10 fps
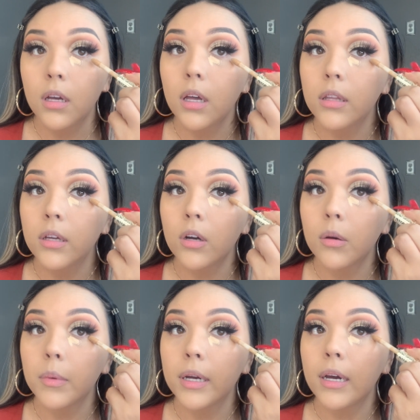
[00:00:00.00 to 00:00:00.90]
And then
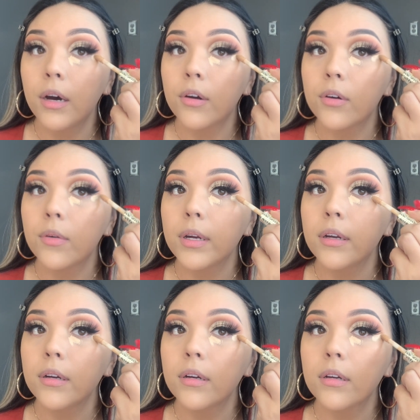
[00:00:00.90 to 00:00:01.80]
on my outer right
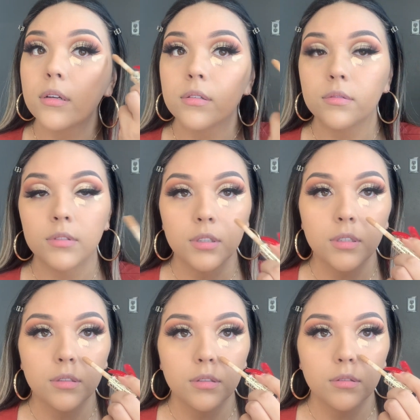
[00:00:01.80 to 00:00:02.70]
here.
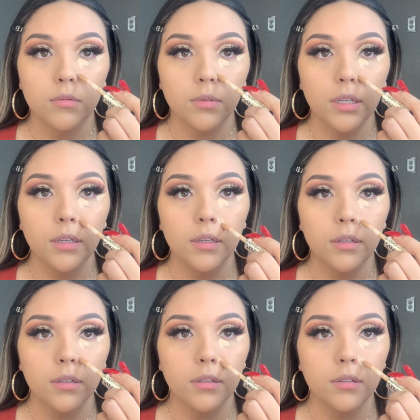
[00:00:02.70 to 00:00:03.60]
Right
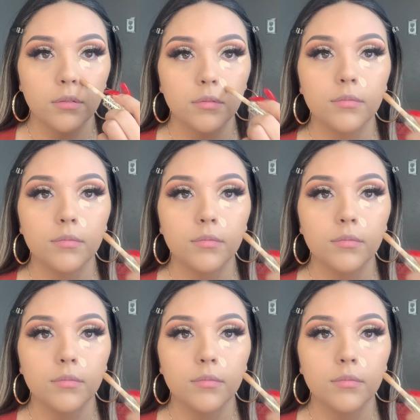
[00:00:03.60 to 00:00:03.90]
here.